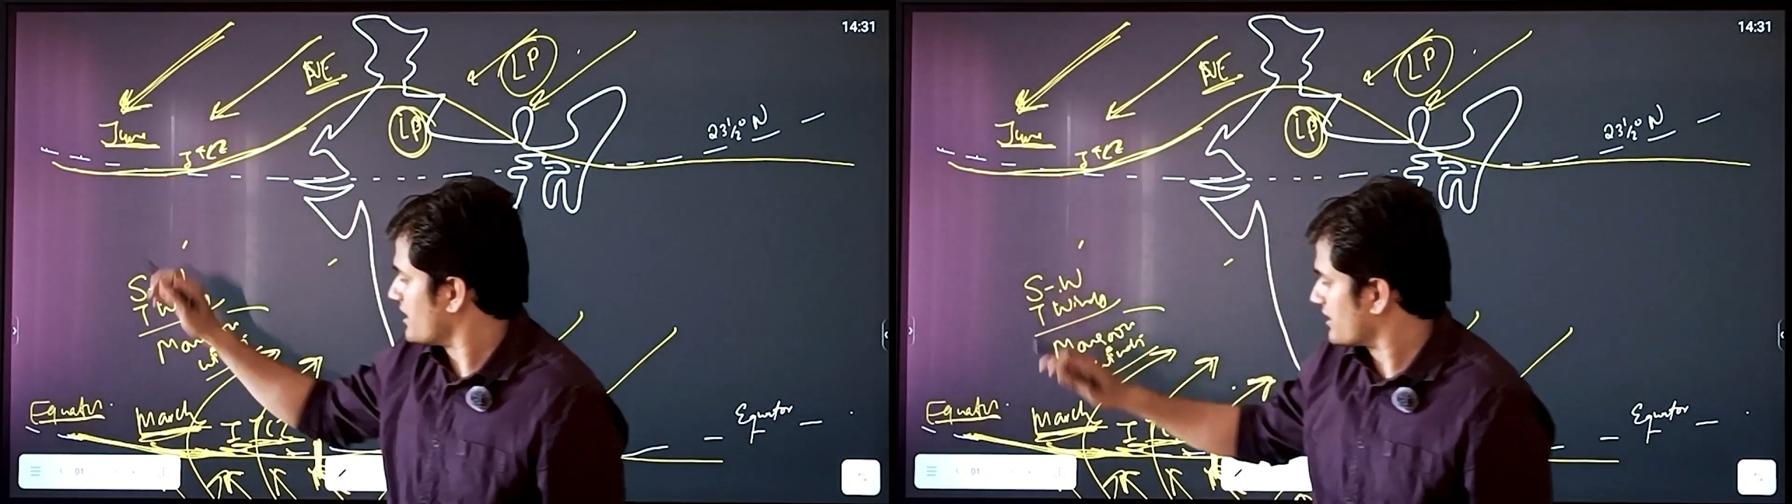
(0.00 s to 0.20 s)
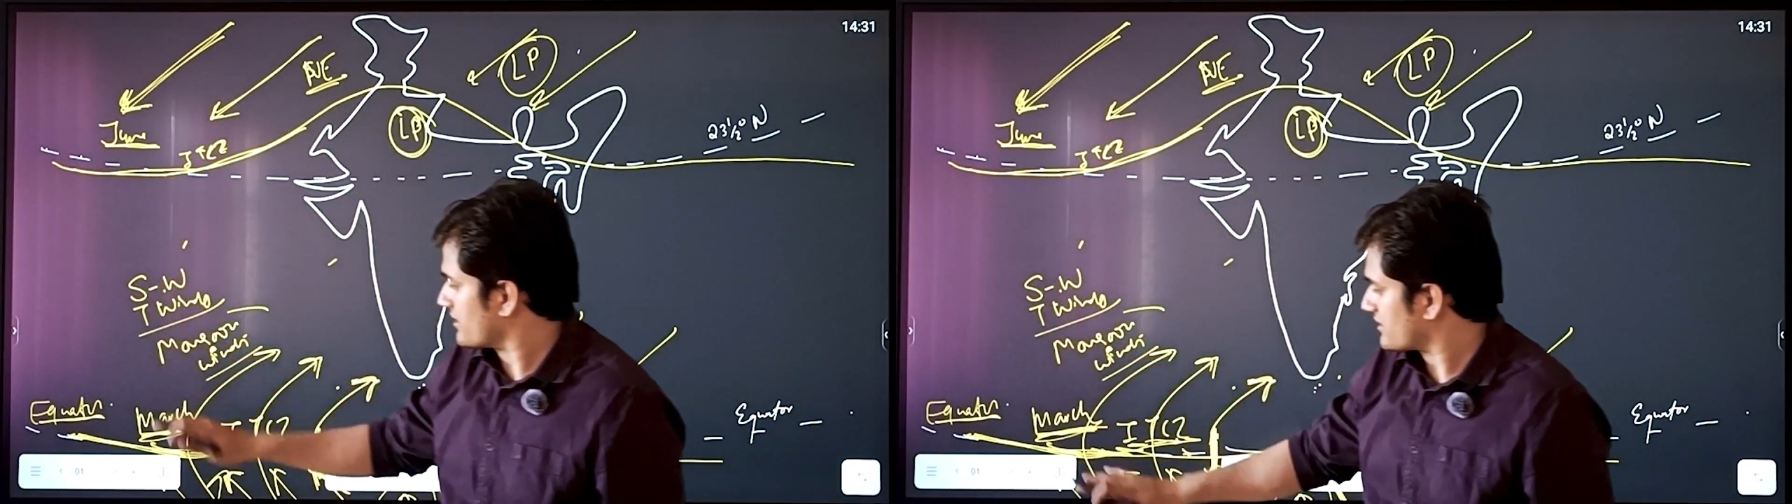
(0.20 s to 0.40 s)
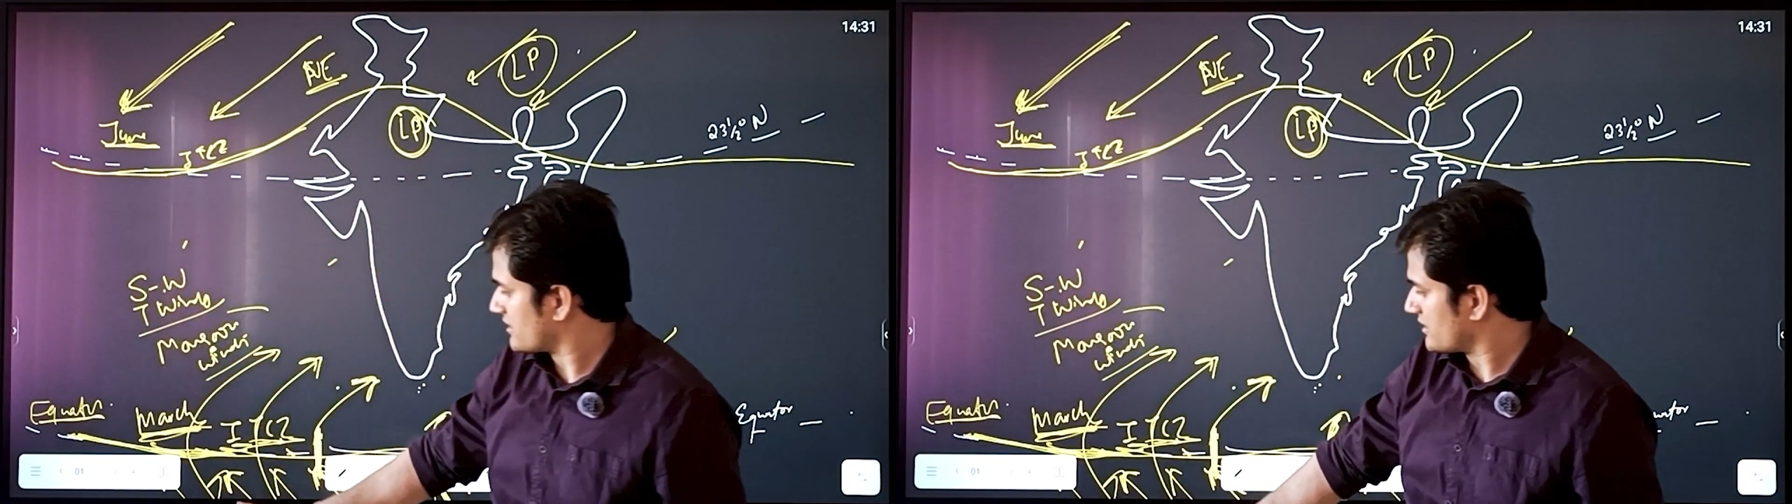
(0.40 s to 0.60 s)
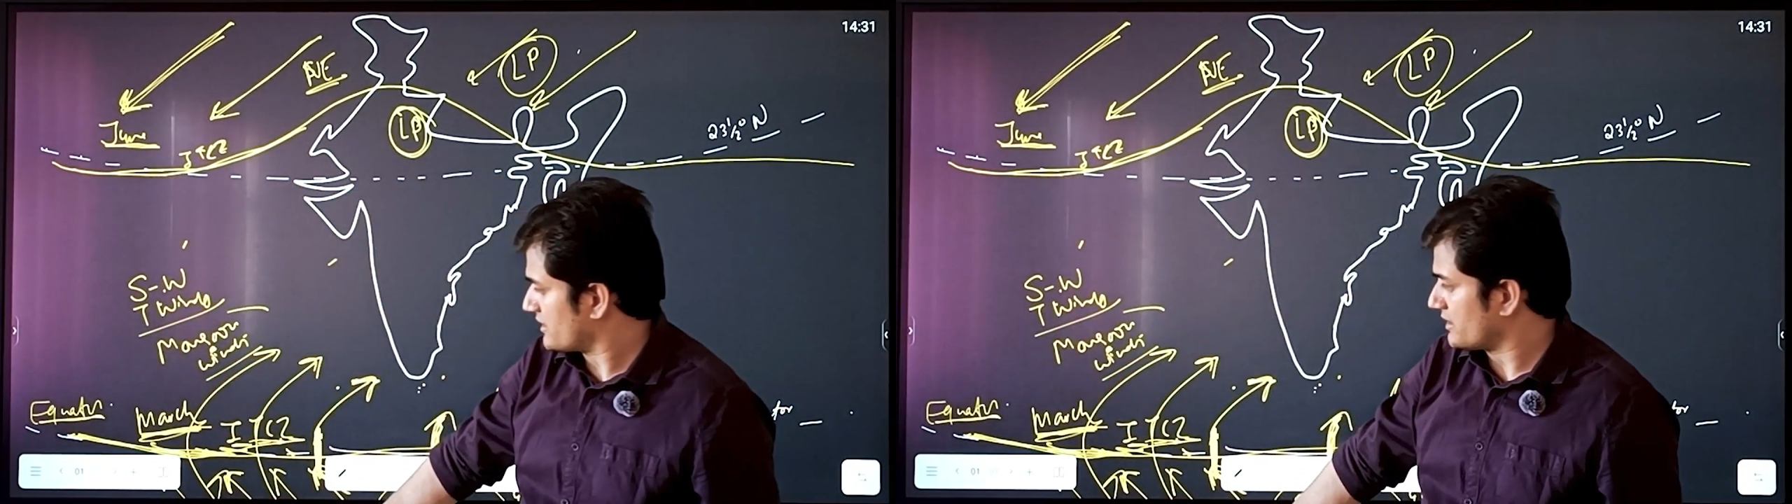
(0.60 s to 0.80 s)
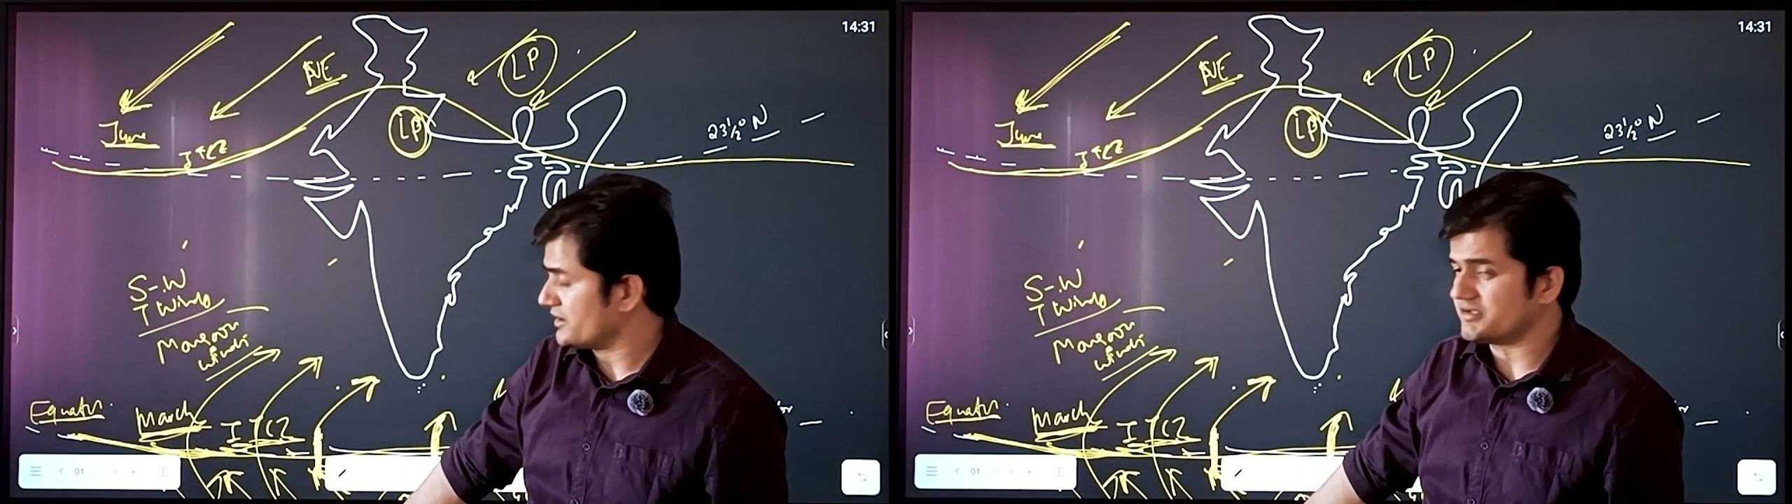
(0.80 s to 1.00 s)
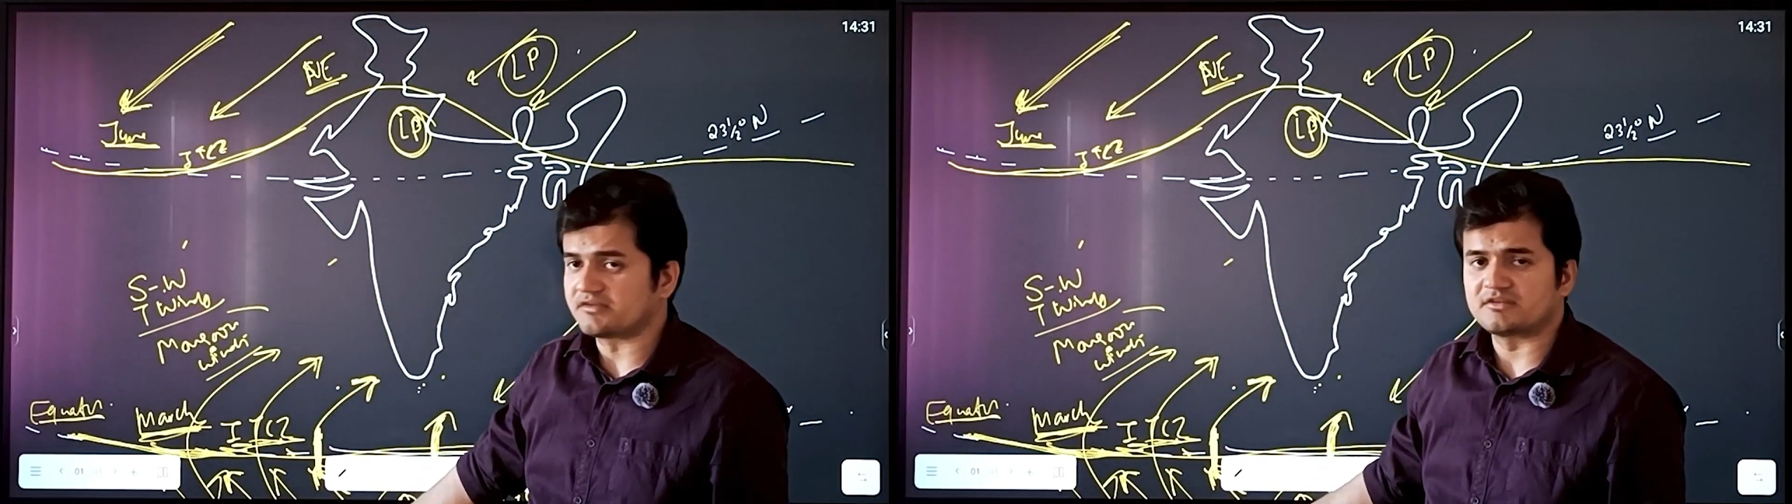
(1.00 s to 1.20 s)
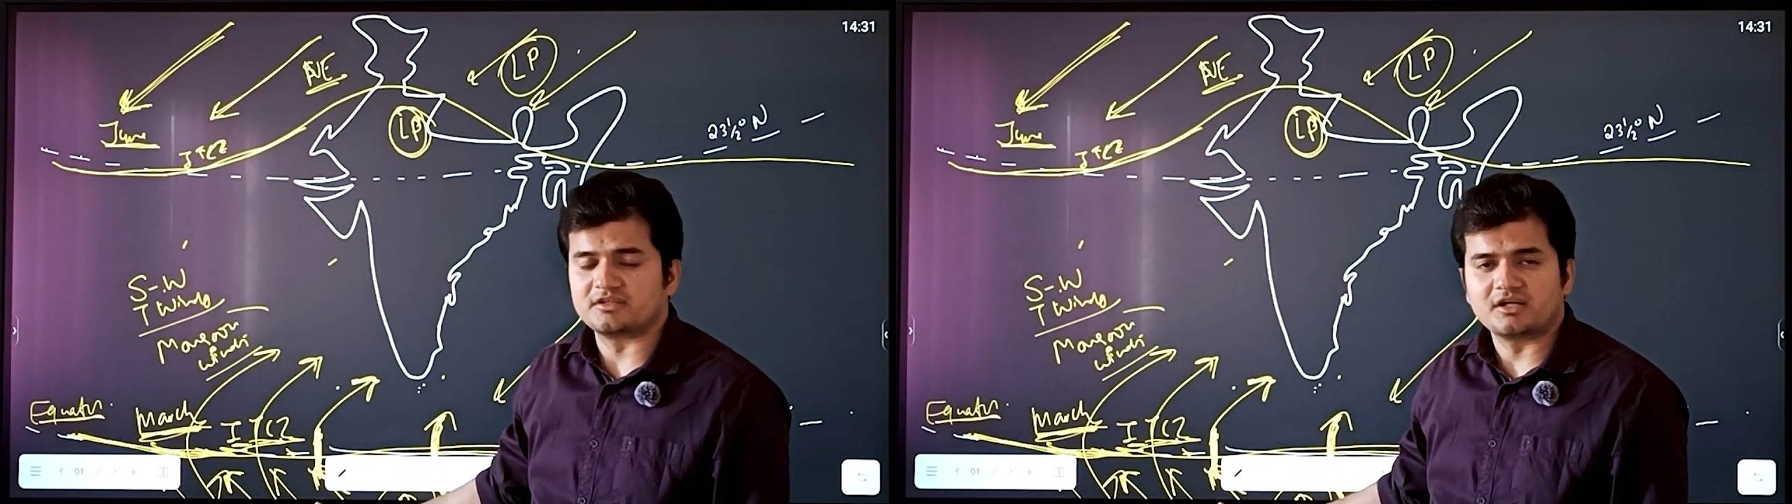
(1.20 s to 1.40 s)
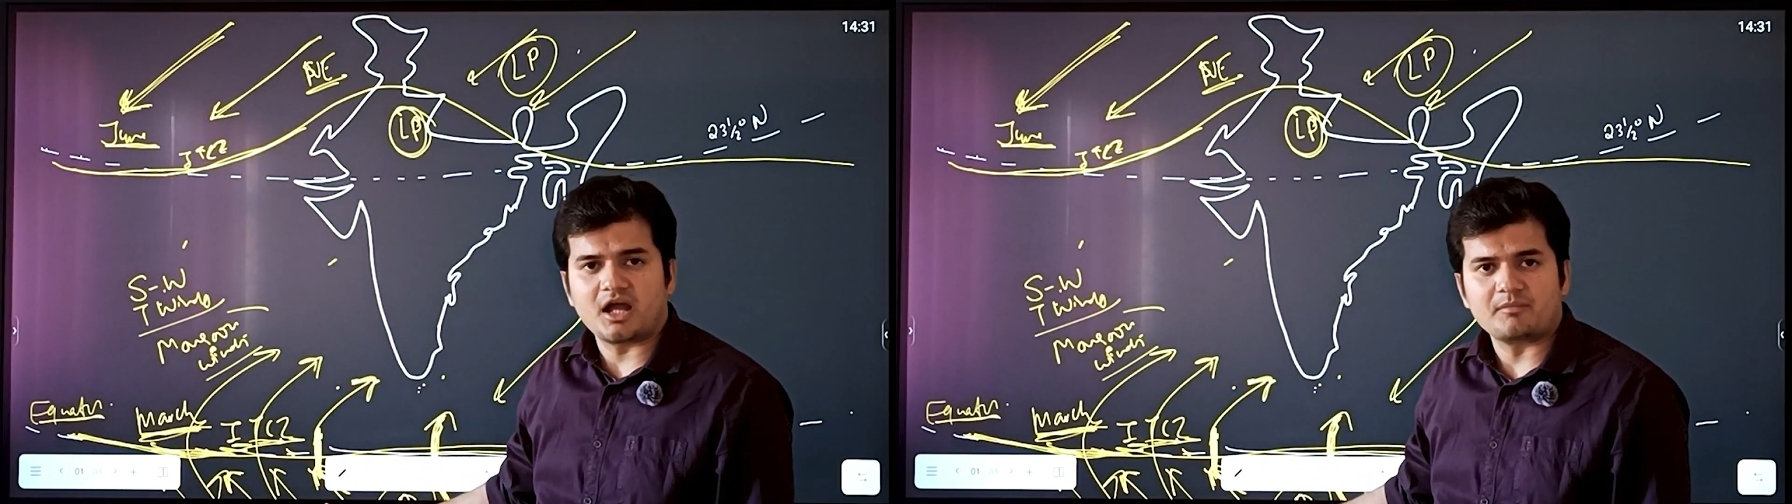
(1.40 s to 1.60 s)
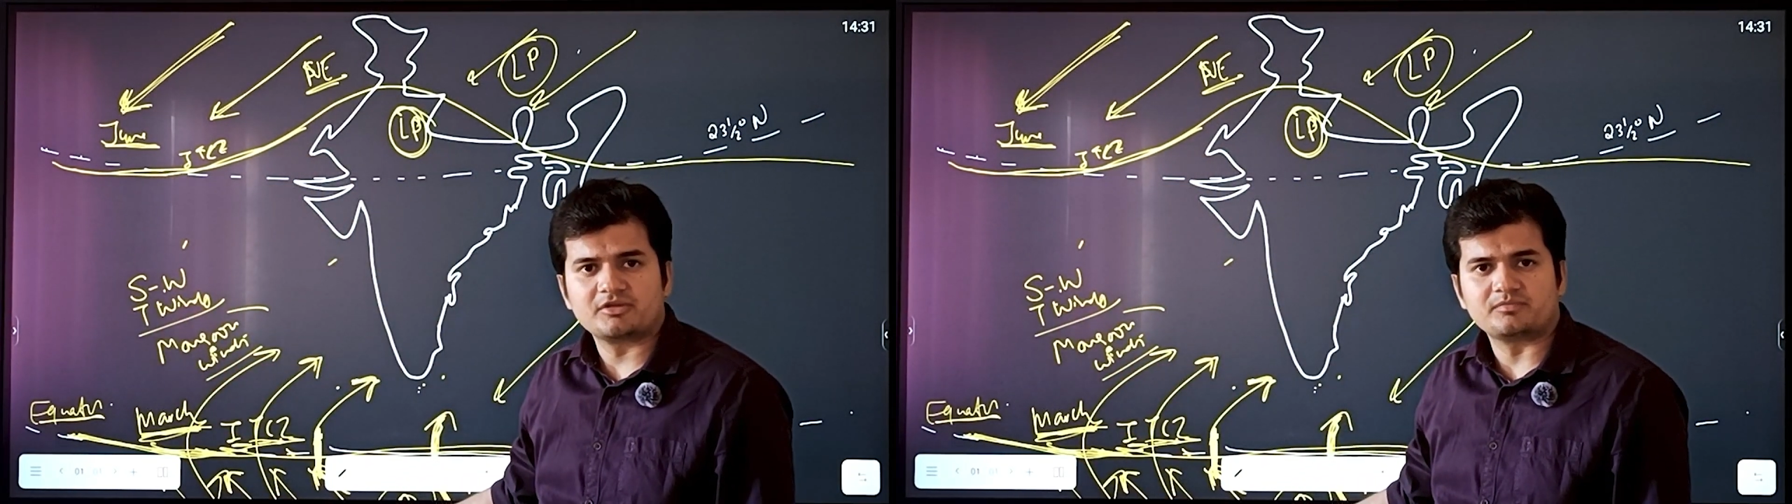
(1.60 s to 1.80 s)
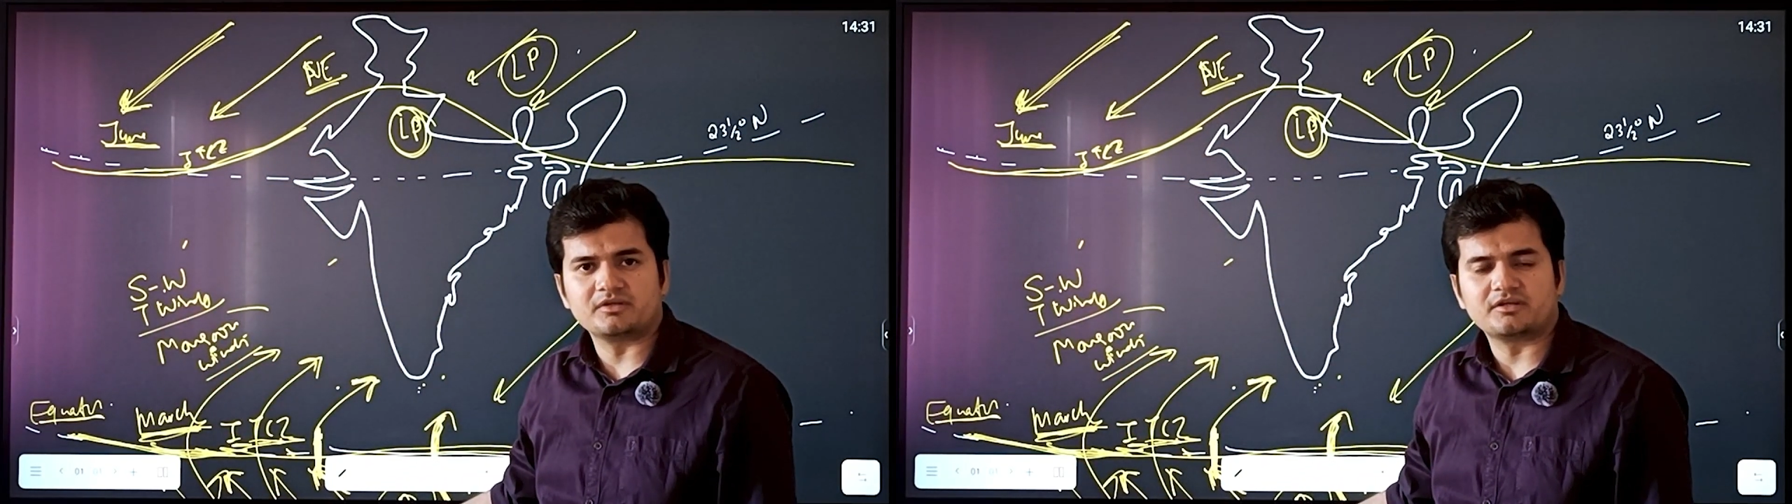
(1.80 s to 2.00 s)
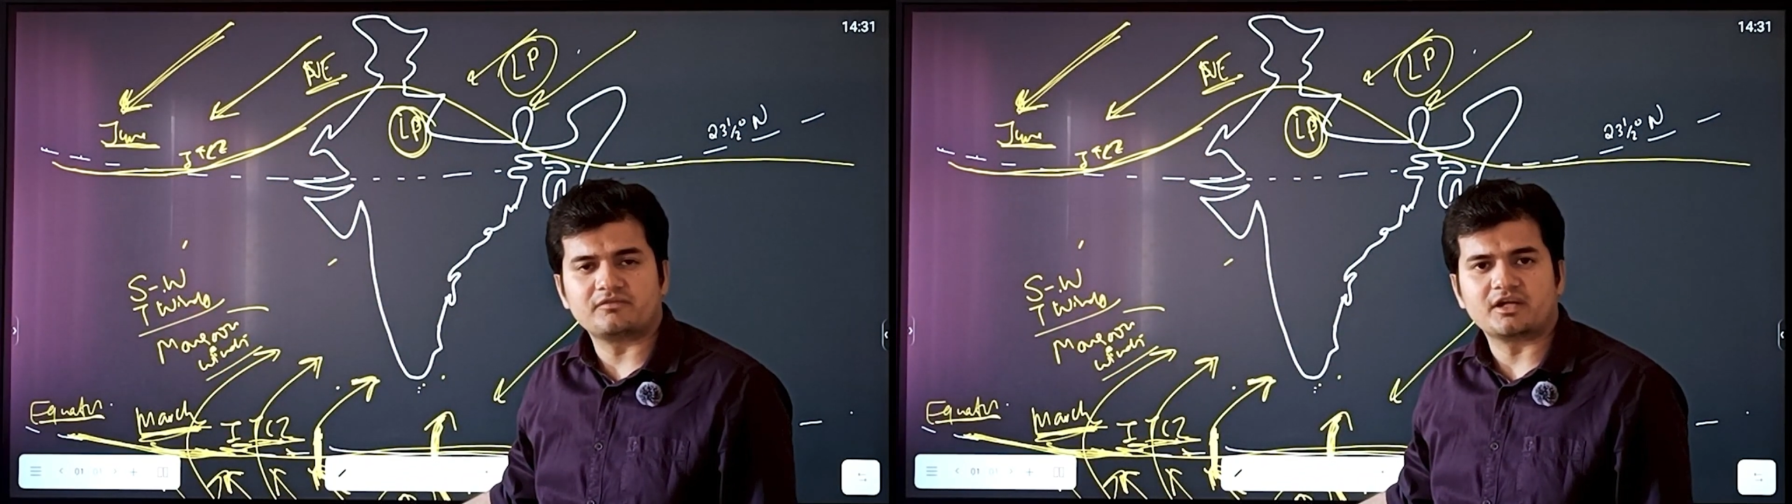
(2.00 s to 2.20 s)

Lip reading: And in the southern hemisphere,